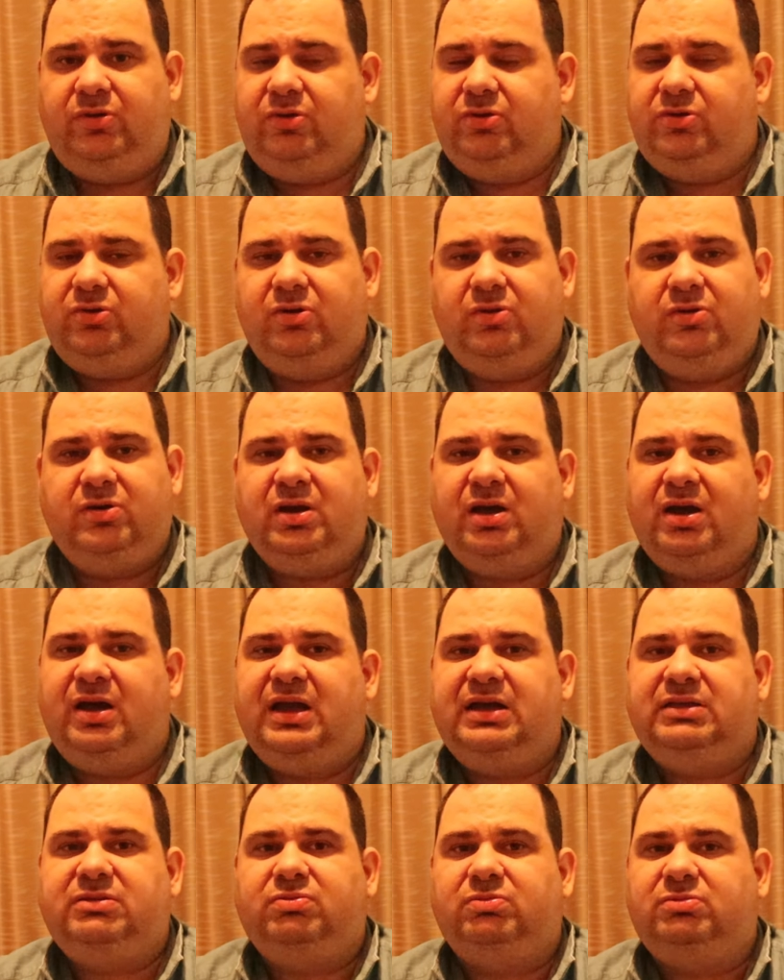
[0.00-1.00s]
You
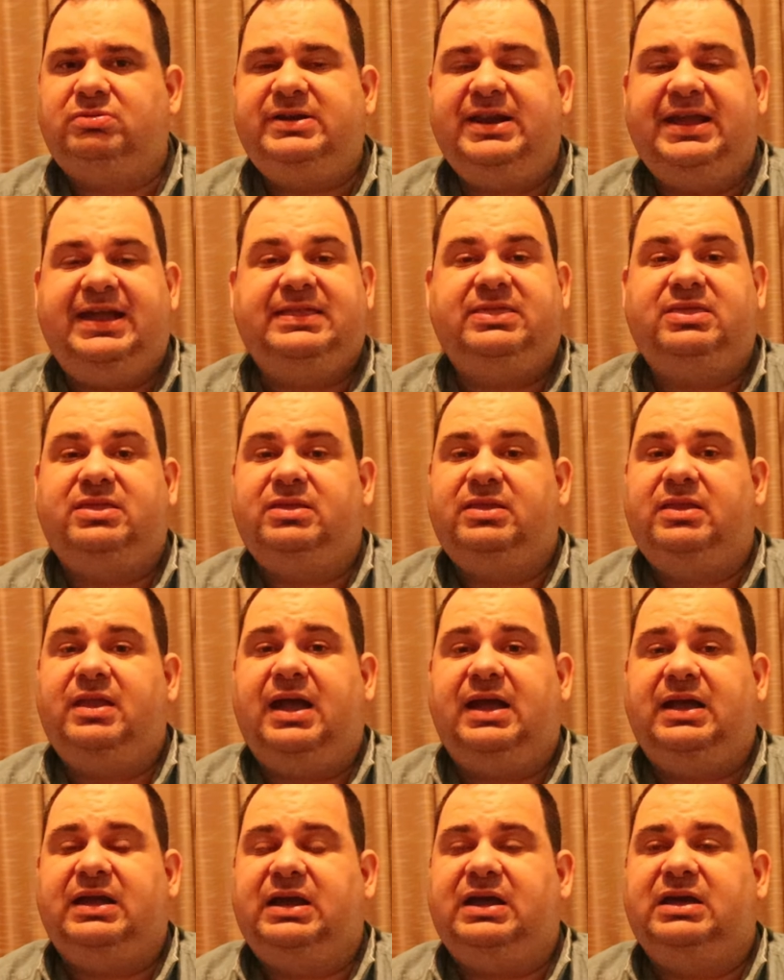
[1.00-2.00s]
guys will need
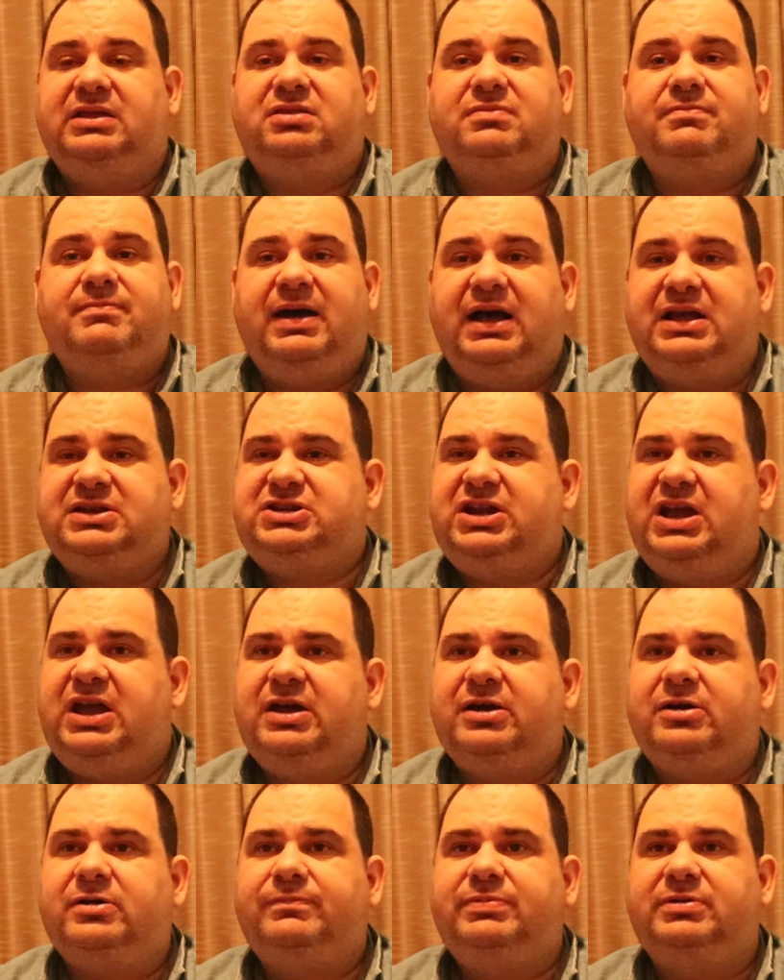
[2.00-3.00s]
as much
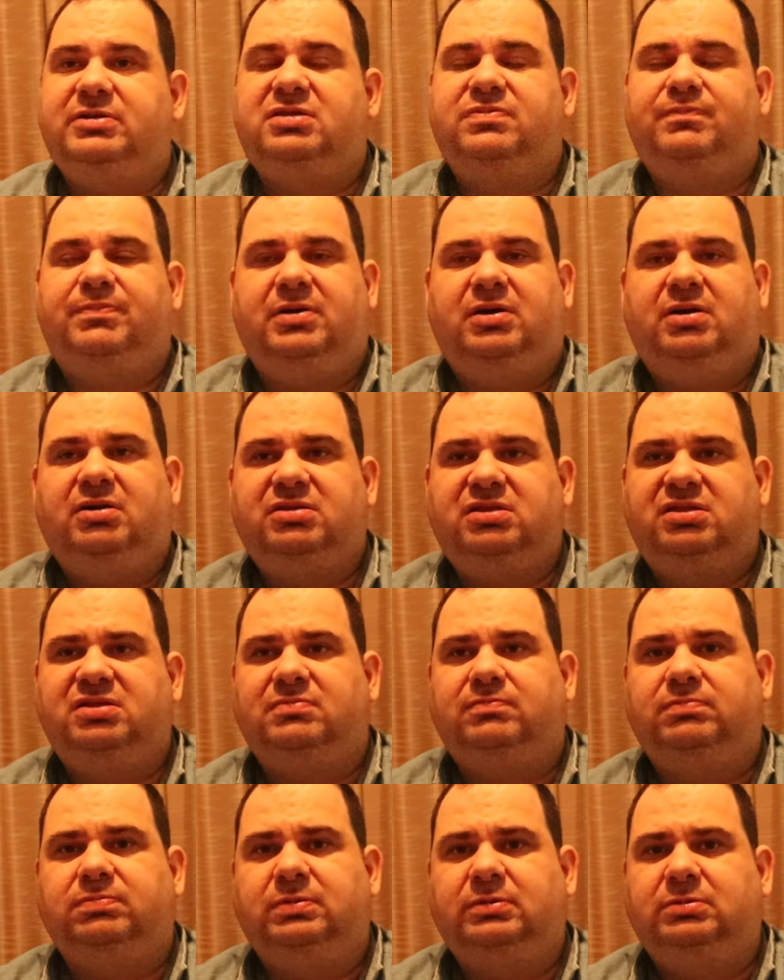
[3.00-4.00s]
help as
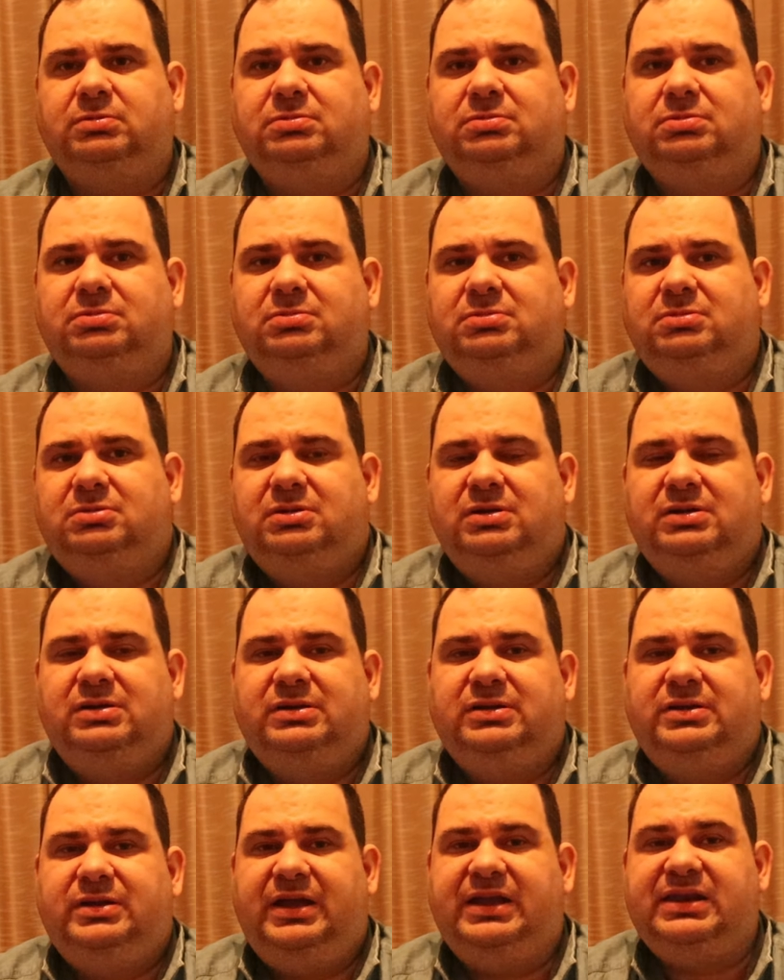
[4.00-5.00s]
possible
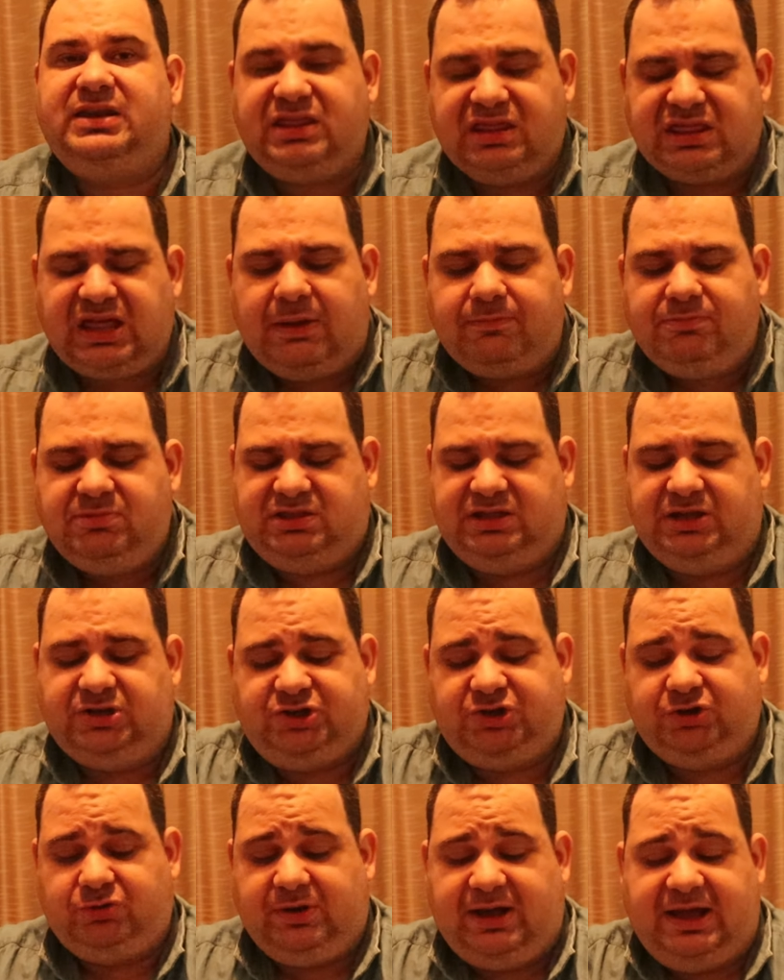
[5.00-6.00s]
in some
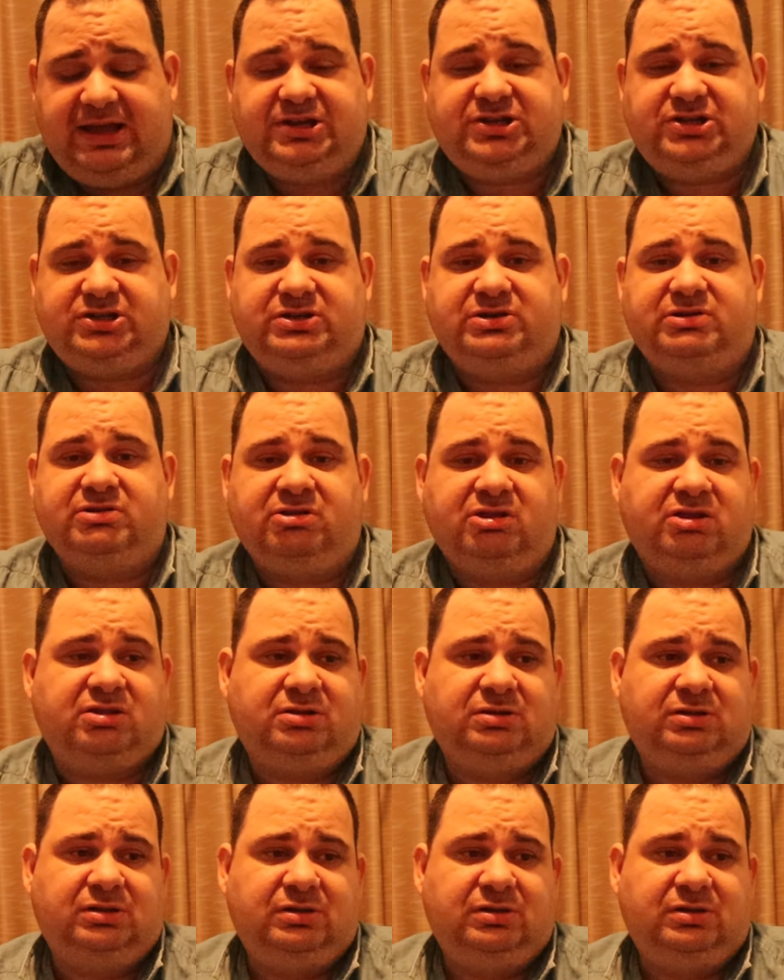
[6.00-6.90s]
situations.